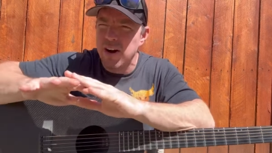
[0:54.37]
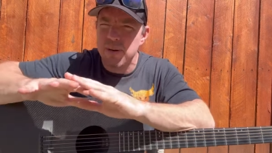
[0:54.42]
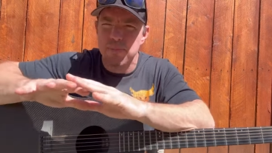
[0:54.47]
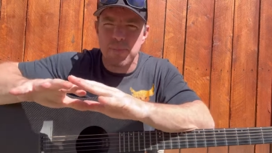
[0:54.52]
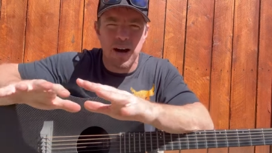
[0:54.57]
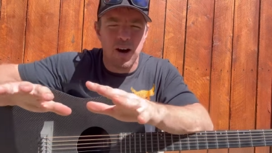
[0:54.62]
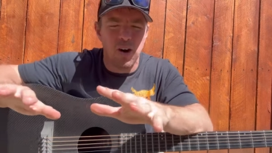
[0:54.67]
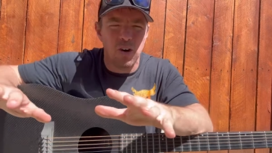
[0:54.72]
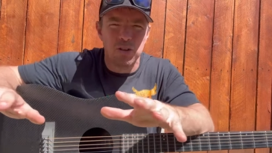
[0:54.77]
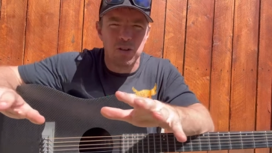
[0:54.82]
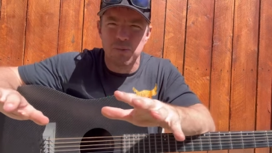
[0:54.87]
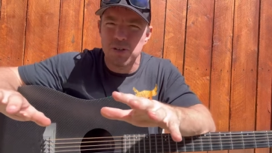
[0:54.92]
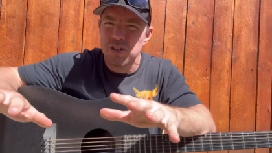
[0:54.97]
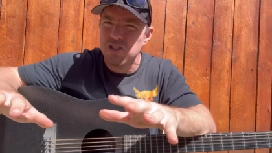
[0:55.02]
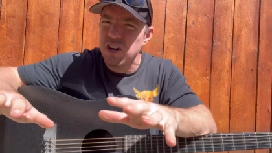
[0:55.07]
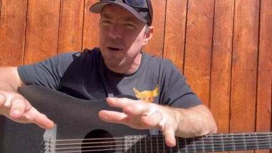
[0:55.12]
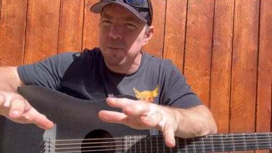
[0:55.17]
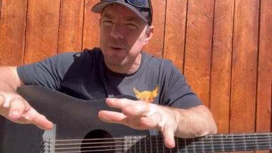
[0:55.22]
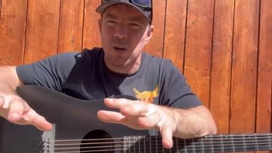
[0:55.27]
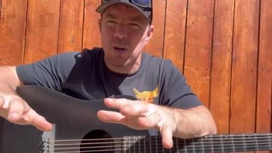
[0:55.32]
in my ultimate
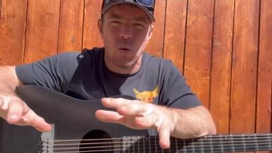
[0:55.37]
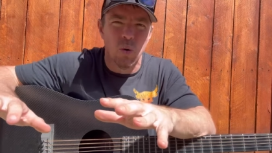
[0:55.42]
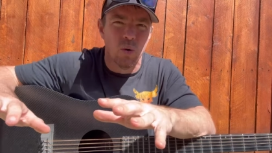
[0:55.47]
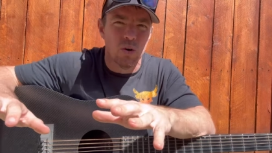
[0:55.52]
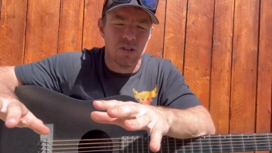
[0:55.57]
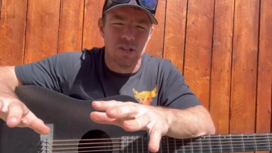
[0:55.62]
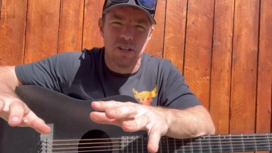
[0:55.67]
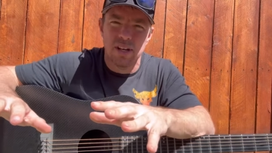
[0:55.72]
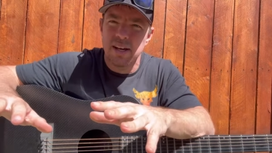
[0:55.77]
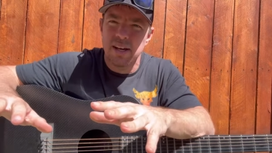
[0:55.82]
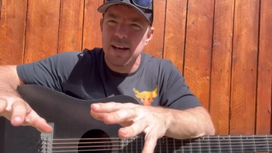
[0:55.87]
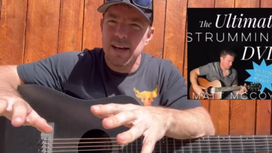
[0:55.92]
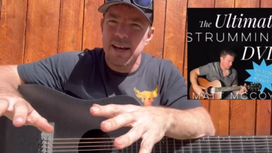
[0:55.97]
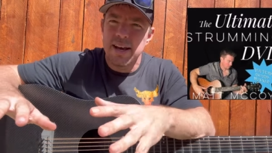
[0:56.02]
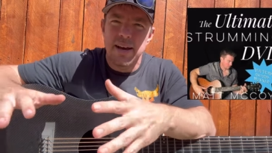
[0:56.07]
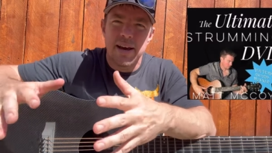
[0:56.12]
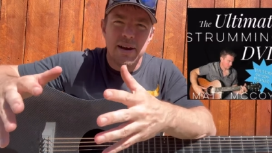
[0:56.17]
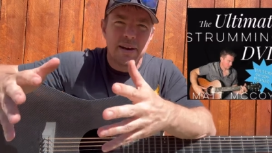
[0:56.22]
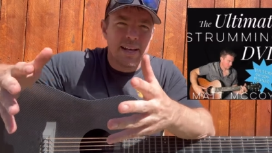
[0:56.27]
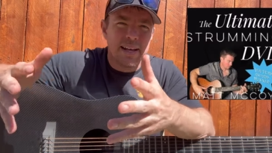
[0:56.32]
strumming course.
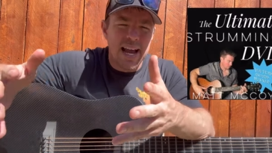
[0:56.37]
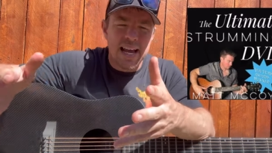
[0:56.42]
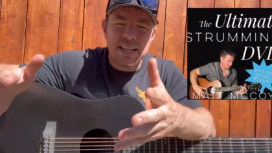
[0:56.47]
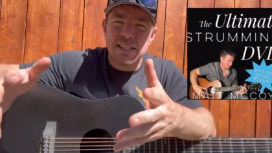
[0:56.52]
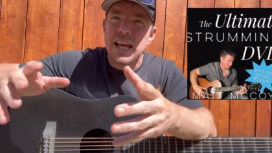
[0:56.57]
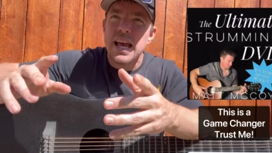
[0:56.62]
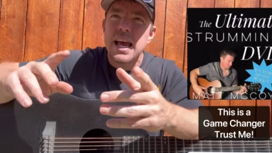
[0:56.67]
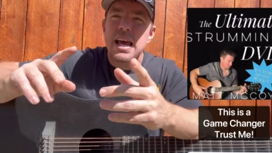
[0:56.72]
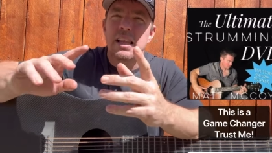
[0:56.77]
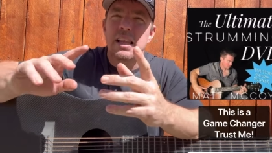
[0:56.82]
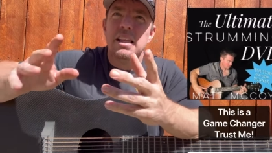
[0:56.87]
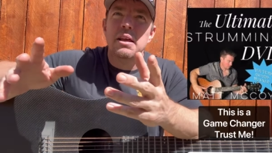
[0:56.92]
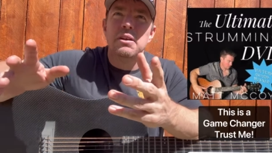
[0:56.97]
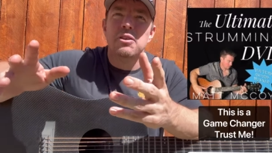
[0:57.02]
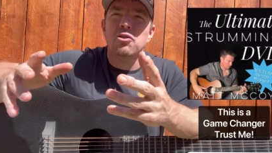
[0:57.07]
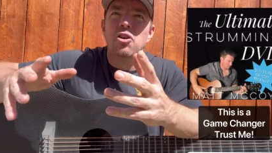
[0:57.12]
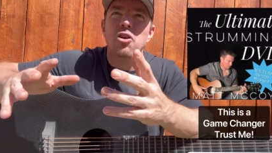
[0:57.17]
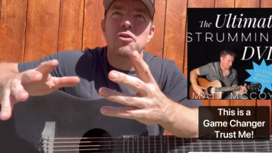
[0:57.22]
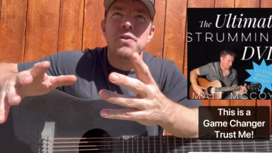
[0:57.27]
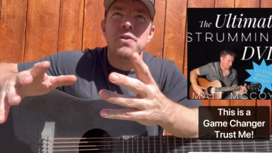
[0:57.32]
Guys,
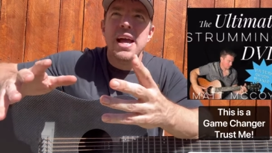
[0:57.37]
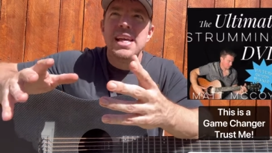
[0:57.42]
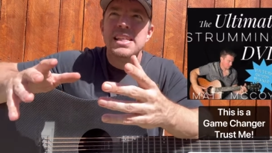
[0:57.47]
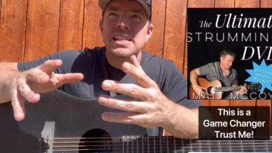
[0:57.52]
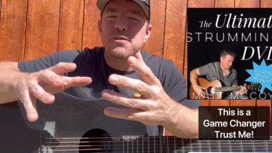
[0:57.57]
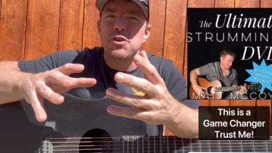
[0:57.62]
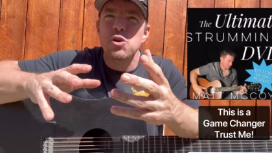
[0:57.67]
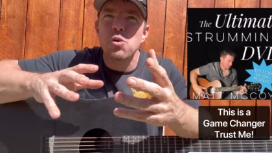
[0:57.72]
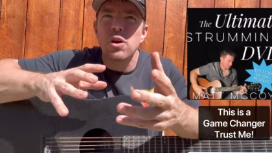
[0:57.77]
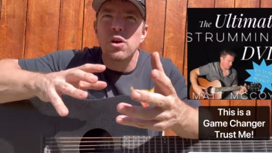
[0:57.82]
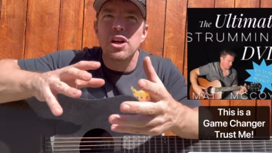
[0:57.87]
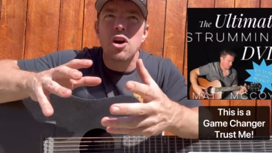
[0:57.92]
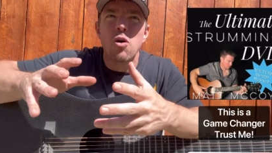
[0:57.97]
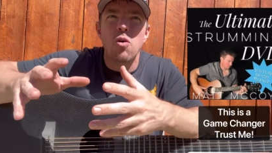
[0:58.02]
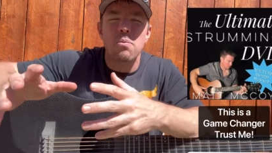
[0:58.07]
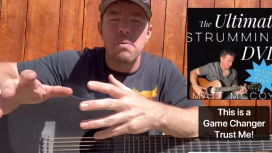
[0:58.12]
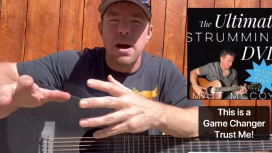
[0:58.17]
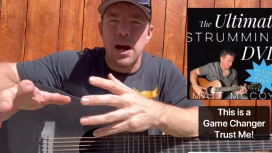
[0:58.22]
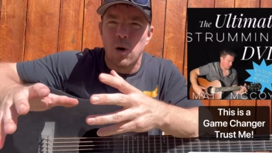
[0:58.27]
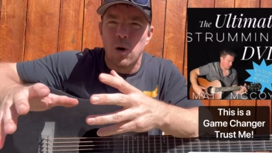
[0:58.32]
real fast, if you want to know
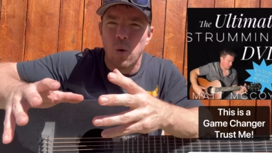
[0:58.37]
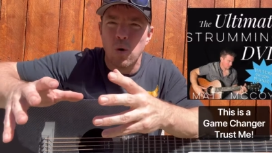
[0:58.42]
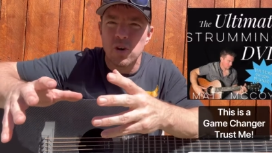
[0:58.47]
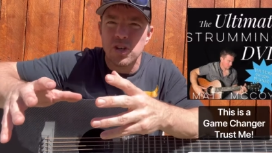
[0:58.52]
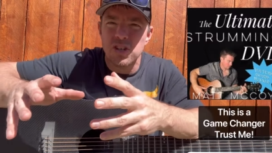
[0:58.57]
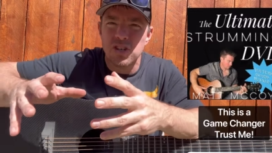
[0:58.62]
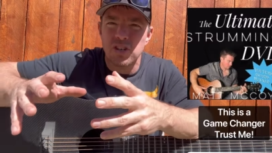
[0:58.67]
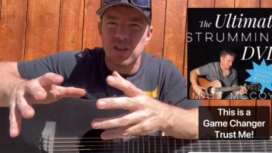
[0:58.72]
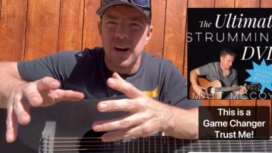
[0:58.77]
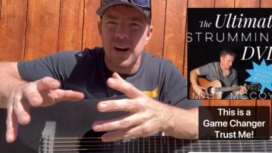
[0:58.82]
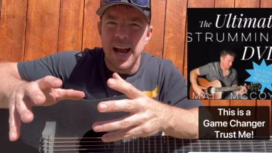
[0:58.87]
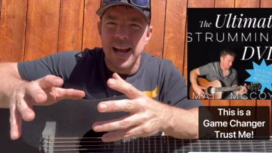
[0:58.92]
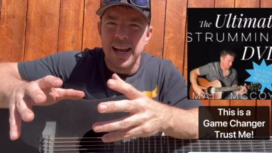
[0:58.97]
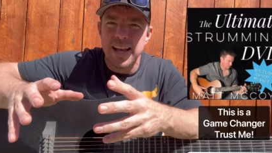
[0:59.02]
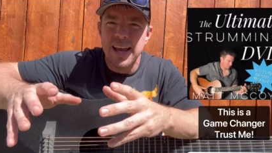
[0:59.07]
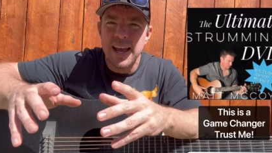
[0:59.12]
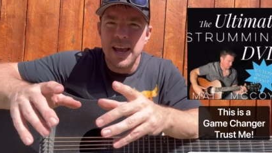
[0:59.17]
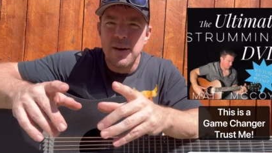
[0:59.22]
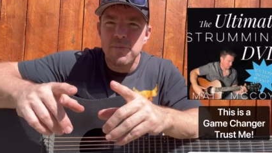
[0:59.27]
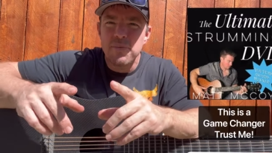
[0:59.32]
what my courses are like,
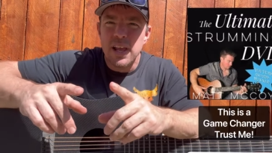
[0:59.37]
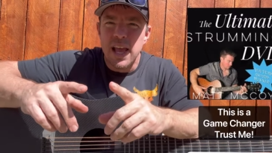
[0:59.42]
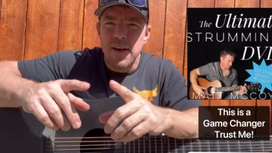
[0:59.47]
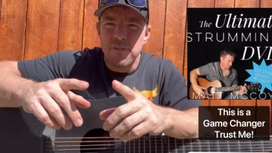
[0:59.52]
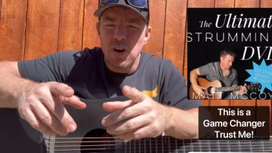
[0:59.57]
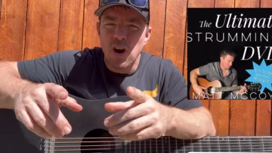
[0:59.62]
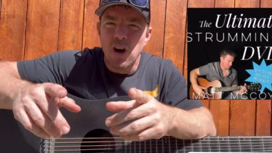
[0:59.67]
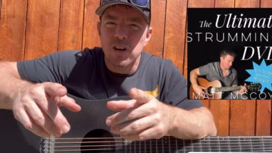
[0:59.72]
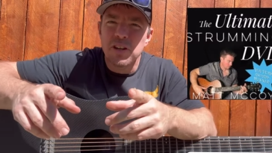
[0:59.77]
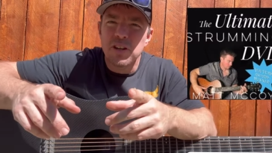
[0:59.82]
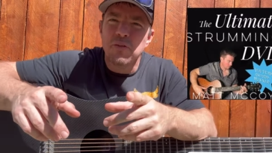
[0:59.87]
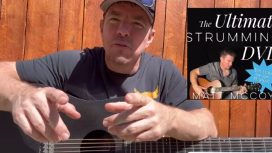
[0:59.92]
if you heard the